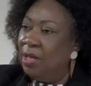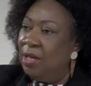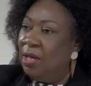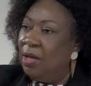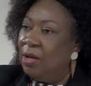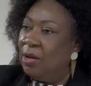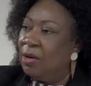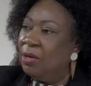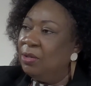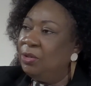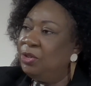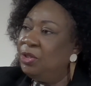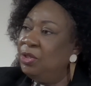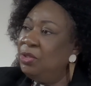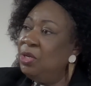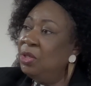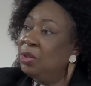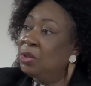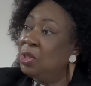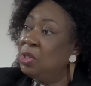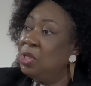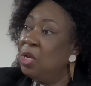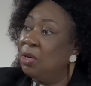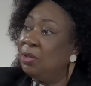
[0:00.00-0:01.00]

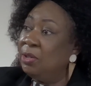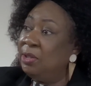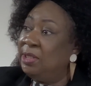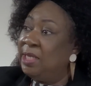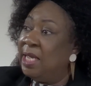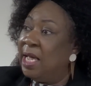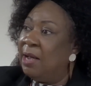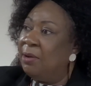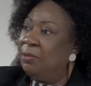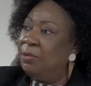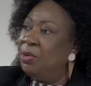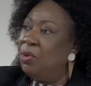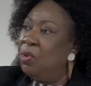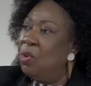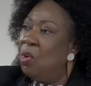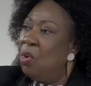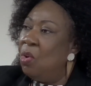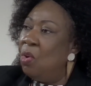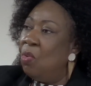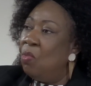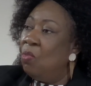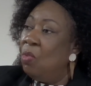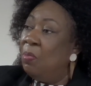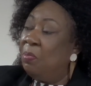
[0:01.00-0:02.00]
Continuous lockdown
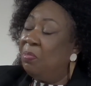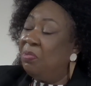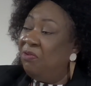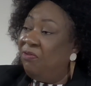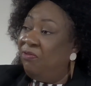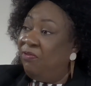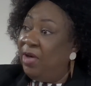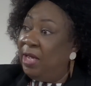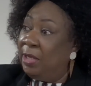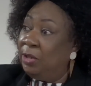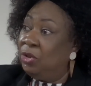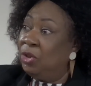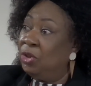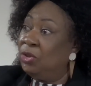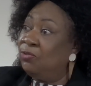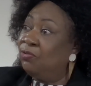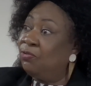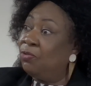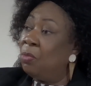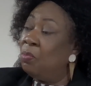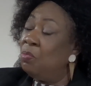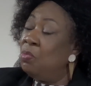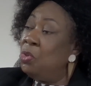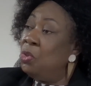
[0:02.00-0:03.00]
will prevent us
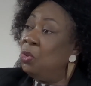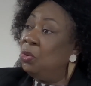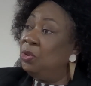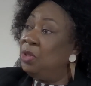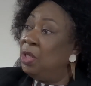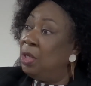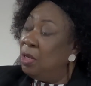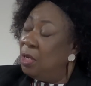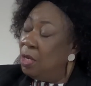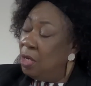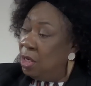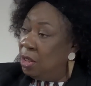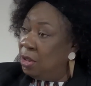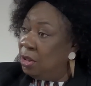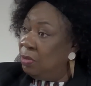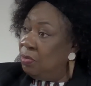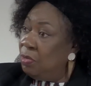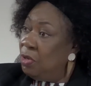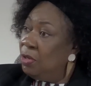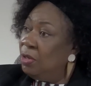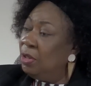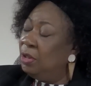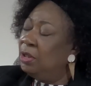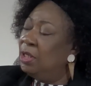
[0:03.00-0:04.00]
from building herd
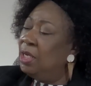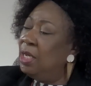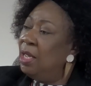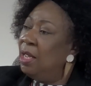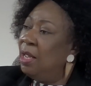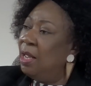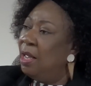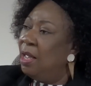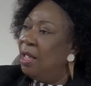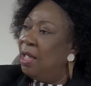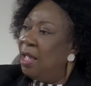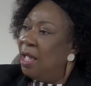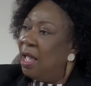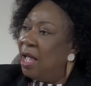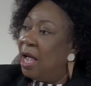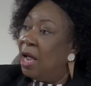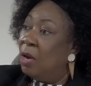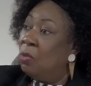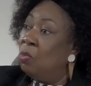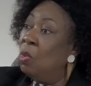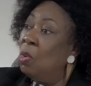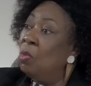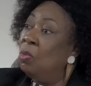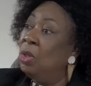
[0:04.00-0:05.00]
immunity,
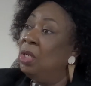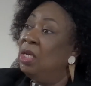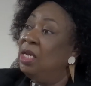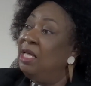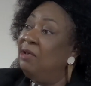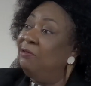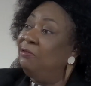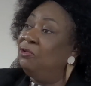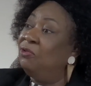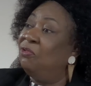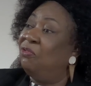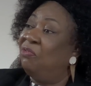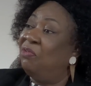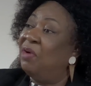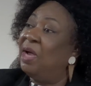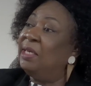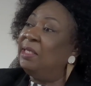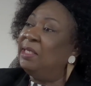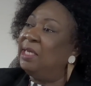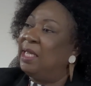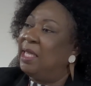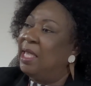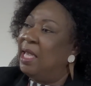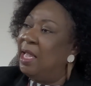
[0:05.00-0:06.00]
and we would live to
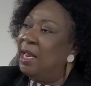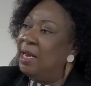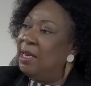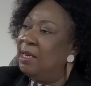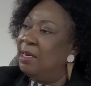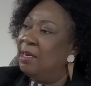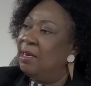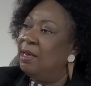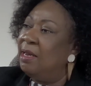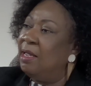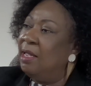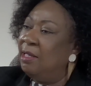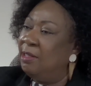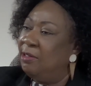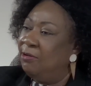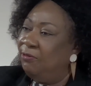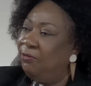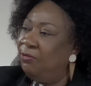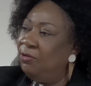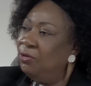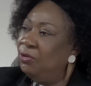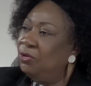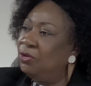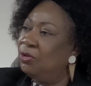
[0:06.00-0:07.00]
fight again in the
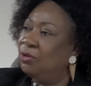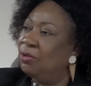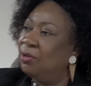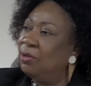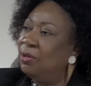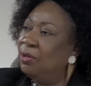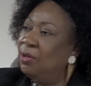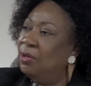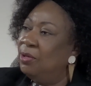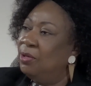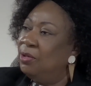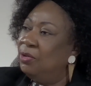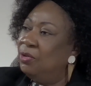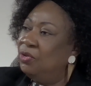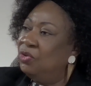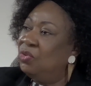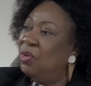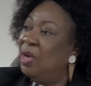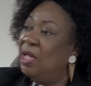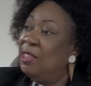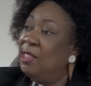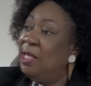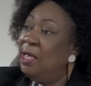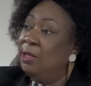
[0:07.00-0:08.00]
future. So
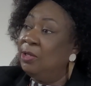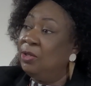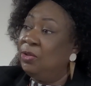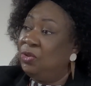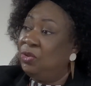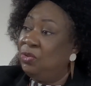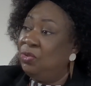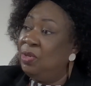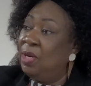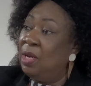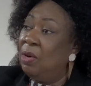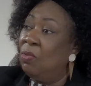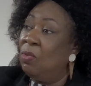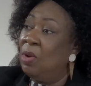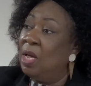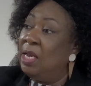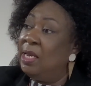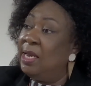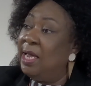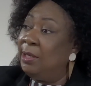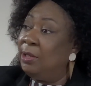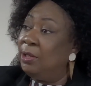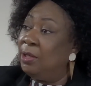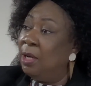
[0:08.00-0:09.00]
I think the sooner we're
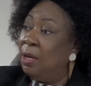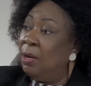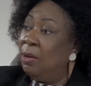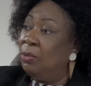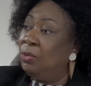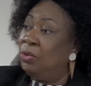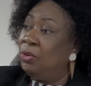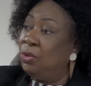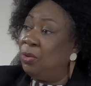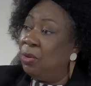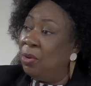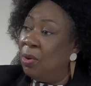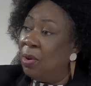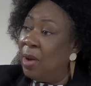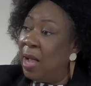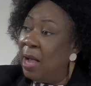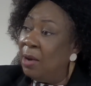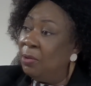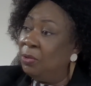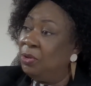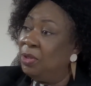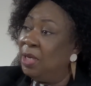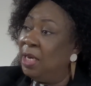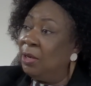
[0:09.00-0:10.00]
let go to go
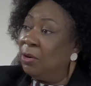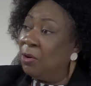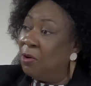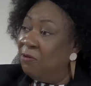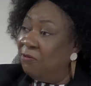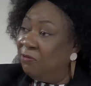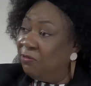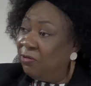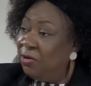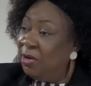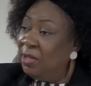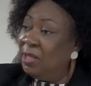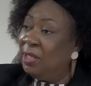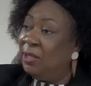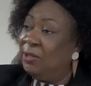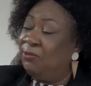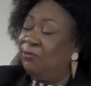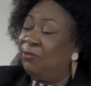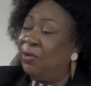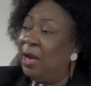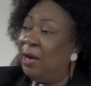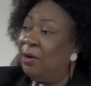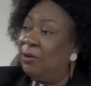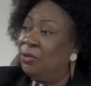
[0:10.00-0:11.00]
out and confront this
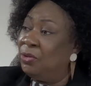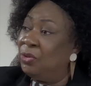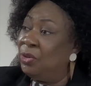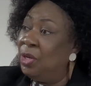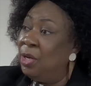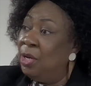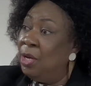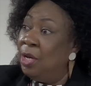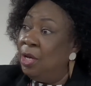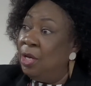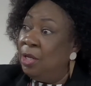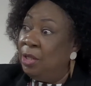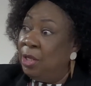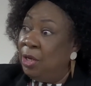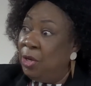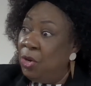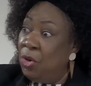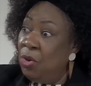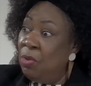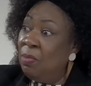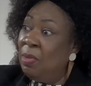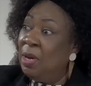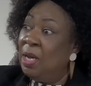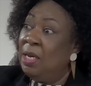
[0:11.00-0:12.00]
virus, the
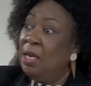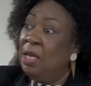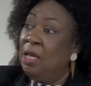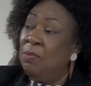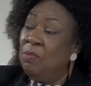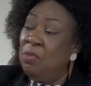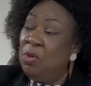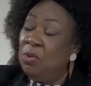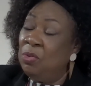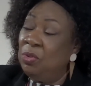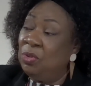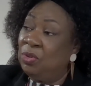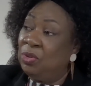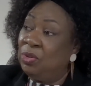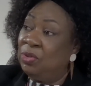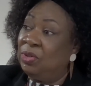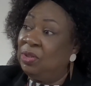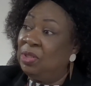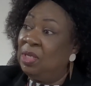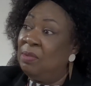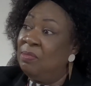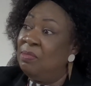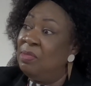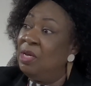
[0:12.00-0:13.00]
human immune
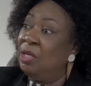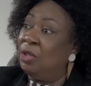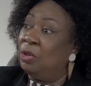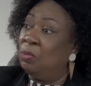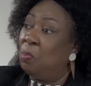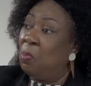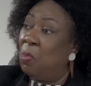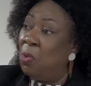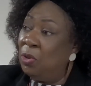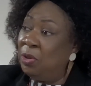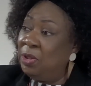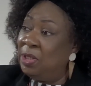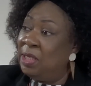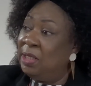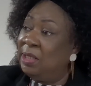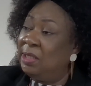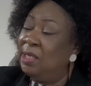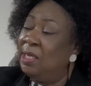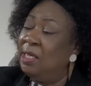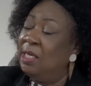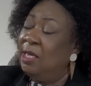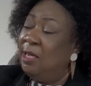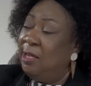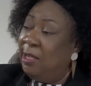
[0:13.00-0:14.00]
system is potent,
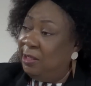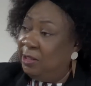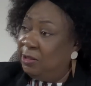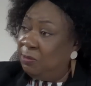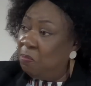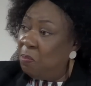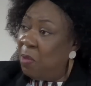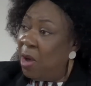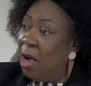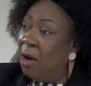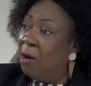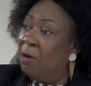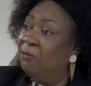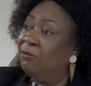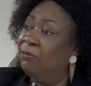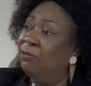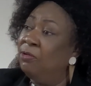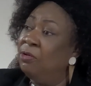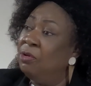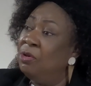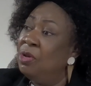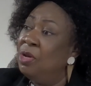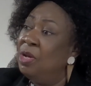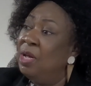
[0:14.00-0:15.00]
is
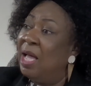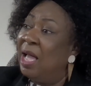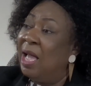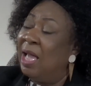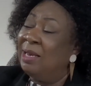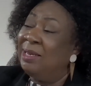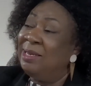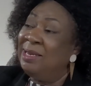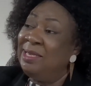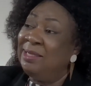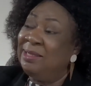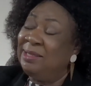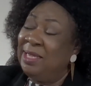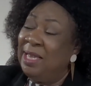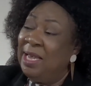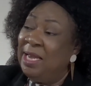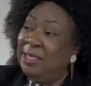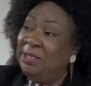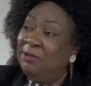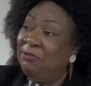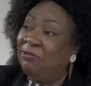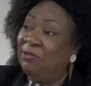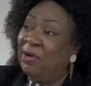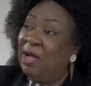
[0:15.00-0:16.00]
powerful. At least
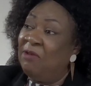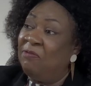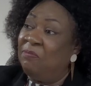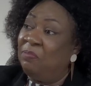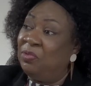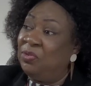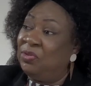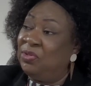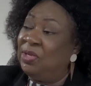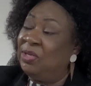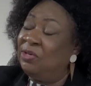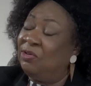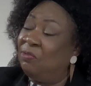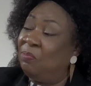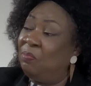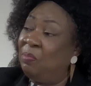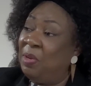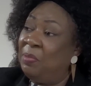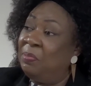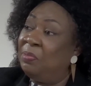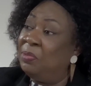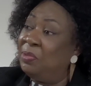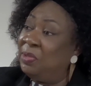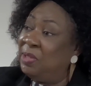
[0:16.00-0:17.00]
85% of
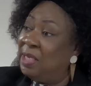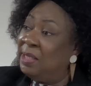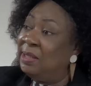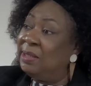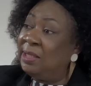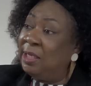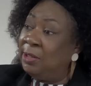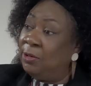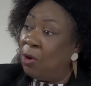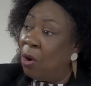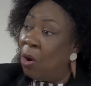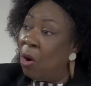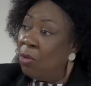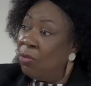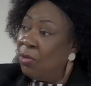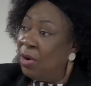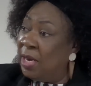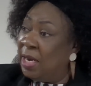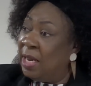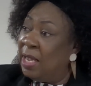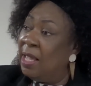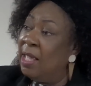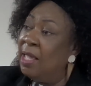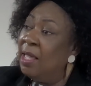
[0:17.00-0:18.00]
people tested
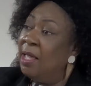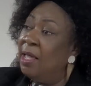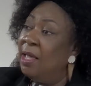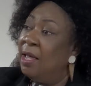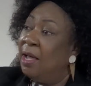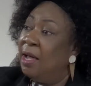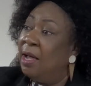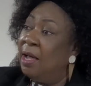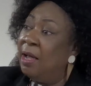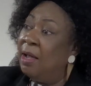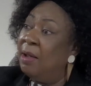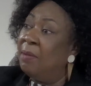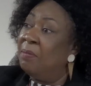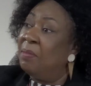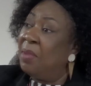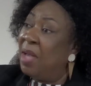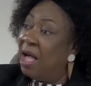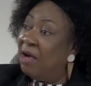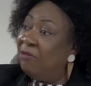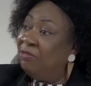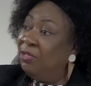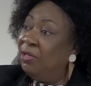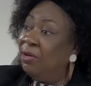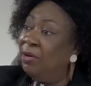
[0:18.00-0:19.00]
already
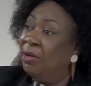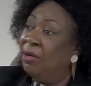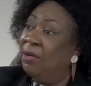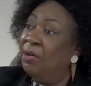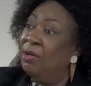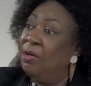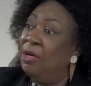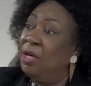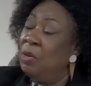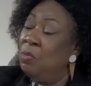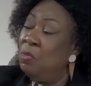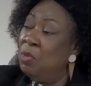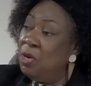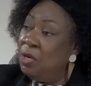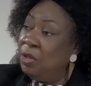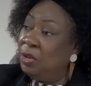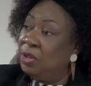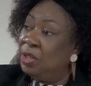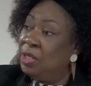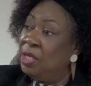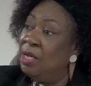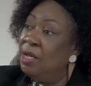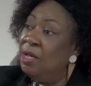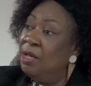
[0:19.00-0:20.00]
have the
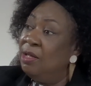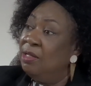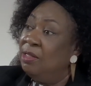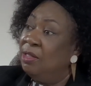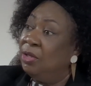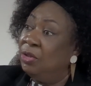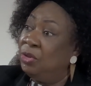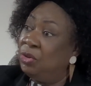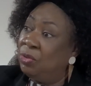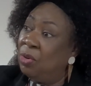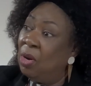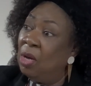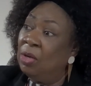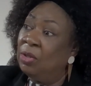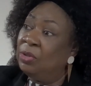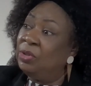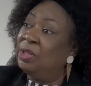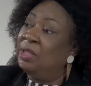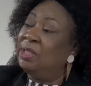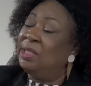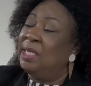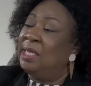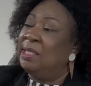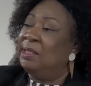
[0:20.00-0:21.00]
immunity, the
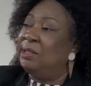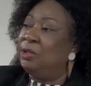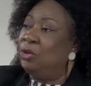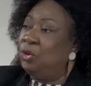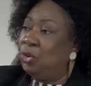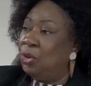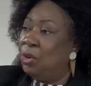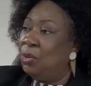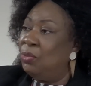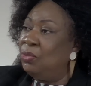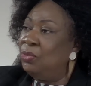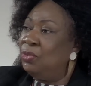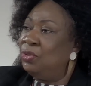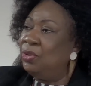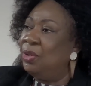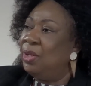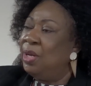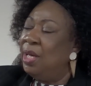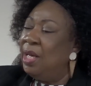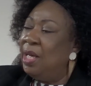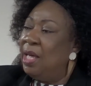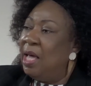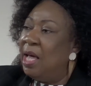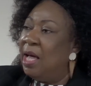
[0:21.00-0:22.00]
serology test shows.
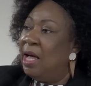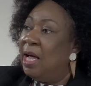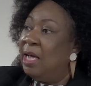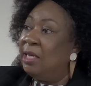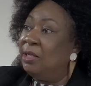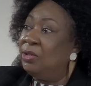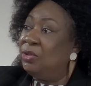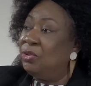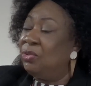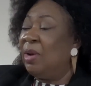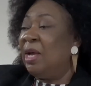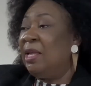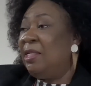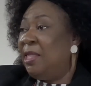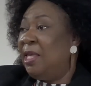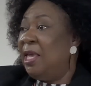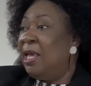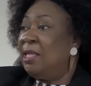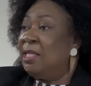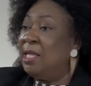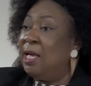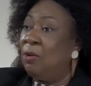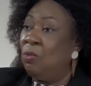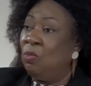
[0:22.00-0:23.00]
So I
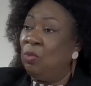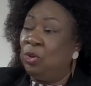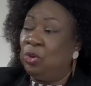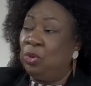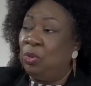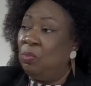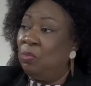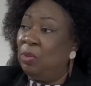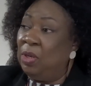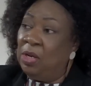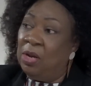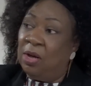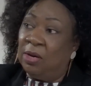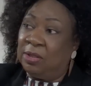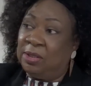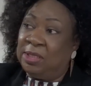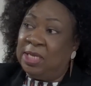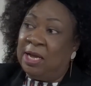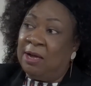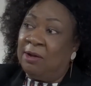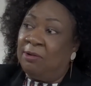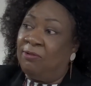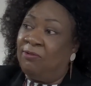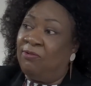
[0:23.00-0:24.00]
think that we shouldn't be locked
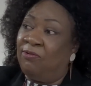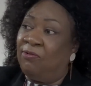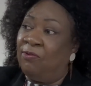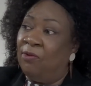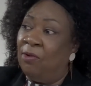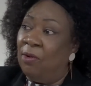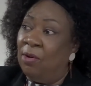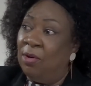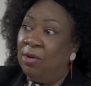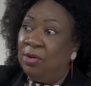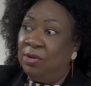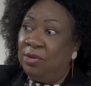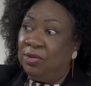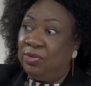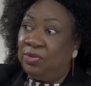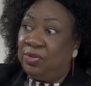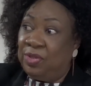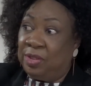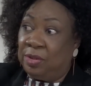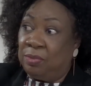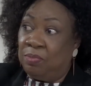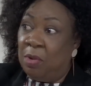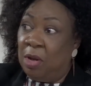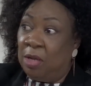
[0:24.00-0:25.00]
down for
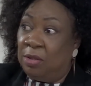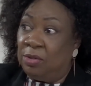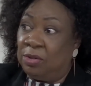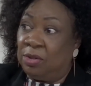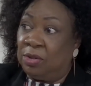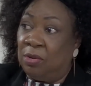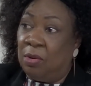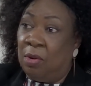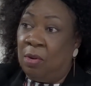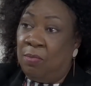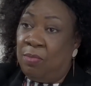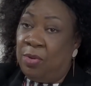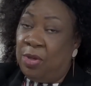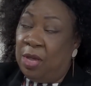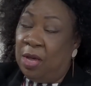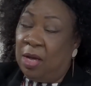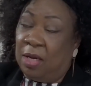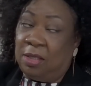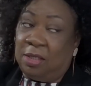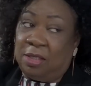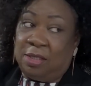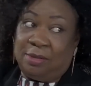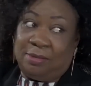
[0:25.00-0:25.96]
6 months or beyond.